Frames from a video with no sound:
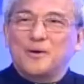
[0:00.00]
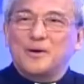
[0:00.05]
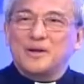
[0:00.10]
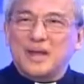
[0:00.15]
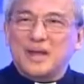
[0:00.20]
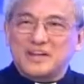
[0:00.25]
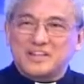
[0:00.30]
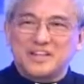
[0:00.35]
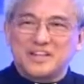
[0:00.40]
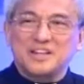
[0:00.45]

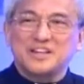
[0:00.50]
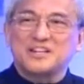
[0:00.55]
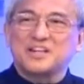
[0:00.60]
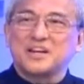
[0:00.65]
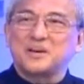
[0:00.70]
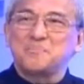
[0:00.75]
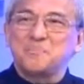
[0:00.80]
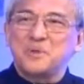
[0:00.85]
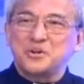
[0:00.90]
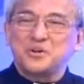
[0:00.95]
Yes, it is a
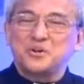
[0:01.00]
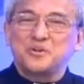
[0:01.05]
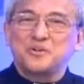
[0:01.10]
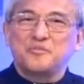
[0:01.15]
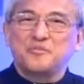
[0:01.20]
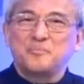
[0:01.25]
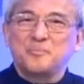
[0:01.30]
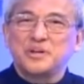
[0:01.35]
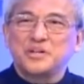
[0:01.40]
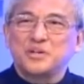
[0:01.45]
mission
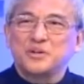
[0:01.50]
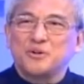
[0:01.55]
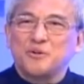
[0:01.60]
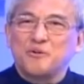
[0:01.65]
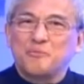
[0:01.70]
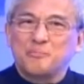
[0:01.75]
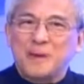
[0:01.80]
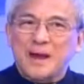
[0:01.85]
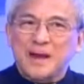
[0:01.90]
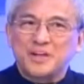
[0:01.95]
of mercy and
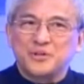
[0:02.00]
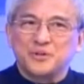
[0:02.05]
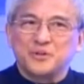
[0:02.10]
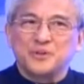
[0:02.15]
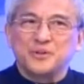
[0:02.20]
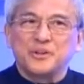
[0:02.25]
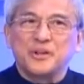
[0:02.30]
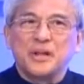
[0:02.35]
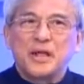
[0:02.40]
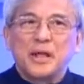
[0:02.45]

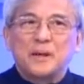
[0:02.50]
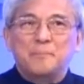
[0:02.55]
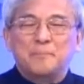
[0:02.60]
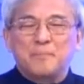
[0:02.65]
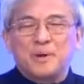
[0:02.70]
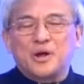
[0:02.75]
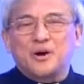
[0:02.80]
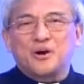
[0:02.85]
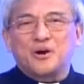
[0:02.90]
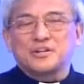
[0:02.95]
compassion
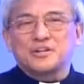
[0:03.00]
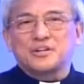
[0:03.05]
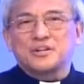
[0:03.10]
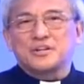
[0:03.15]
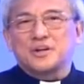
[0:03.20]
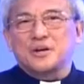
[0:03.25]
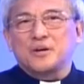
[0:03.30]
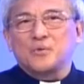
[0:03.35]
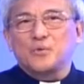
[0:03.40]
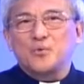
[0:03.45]
because
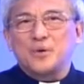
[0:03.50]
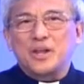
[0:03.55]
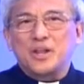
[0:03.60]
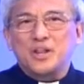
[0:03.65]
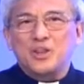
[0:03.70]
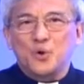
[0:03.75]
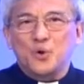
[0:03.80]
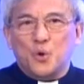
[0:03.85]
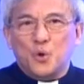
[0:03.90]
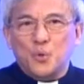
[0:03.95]
we
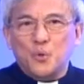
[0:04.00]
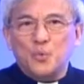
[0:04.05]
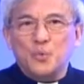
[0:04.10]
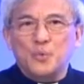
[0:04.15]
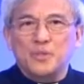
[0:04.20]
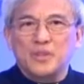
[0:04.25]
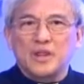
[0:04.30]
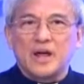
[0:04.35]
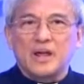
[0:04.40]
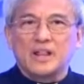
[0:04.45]
know
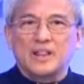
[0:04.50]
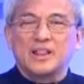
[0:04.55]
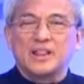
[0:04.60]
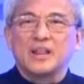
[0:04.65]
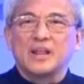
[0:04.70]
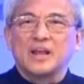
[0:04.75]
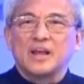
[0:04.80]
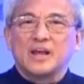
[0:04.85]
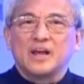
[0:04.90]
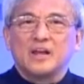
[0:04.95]
that
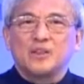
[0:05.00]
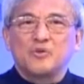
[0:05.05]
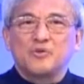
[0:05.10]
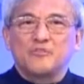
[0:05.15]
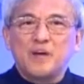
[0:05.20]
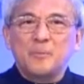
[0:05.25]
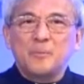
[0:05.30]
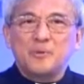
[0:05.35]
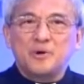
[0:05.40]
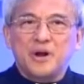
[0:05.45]

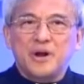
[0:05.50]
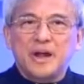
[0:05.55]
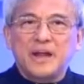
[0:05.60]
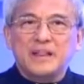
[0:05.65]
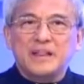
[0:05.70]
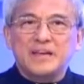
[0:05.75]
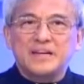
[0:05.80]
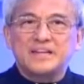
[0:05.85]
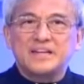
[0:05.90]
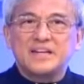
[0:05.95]
November
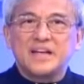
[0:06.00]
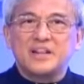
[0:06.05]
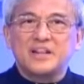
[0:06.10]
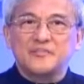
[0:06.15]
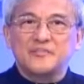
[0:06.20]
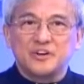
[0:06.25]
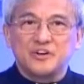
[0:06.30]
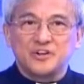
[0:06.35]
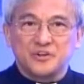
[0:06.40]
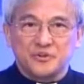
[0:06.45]
8th is the
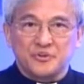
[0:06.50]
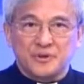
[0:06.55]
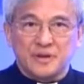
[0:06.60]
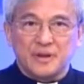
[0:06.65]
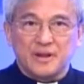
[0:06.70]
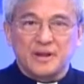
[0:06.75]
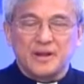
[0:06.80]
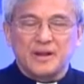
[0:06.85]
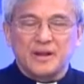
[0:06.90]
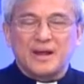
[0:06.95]
anniversary.
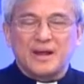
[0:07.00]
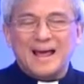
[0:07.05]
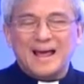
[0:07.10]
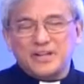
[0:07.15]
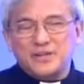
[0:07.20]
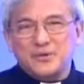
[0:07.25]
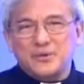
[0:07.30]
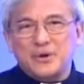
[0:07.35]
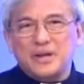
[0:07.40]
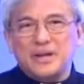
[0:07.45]

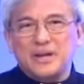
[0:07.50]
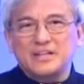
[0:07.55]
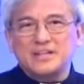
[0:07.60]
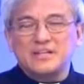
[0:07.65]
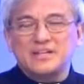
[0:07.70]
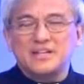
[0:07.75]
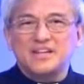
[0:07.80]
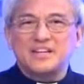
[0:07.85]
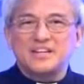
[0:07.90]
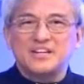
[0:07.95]
Actually,
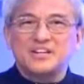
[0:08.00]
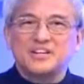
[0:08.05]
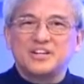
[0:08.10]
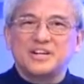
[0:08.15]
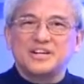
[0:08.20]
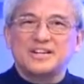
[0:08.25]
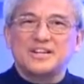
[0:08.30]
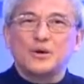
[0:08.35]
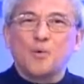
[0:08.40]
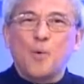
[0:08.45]
this is
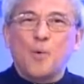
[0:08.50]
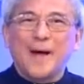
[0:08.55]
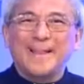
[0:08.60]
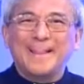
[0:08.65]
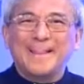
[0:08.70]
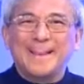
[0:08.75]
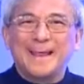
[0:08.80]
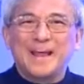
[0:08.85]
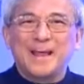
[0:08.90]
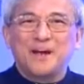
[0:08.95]
just a
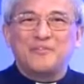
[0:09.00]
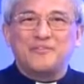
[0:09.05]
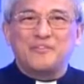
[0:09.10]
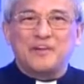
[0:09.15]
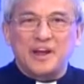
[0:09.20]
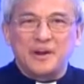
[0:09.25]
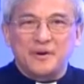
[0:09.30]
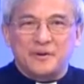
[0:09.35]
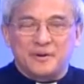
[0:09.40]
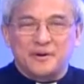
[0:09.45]
one-day
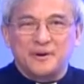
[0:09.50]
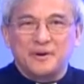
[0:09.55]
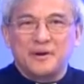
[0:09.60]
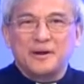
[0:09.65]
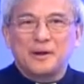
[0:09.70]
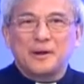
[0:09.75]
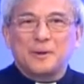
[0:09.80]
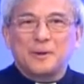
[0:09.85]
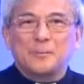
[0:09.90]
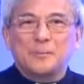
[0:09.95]
affair,
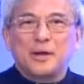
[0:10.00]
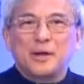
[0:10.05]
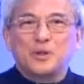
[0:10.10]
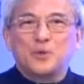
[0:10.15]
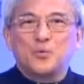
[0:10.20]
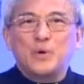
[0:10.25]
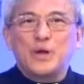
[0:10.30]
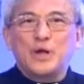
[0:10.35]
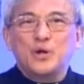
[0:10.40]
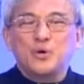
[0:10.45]
but
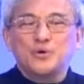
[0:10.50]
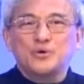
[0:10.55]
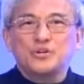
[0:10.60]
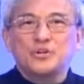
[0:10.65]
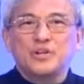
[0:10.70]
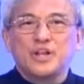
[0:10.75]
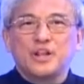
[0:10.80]
we use the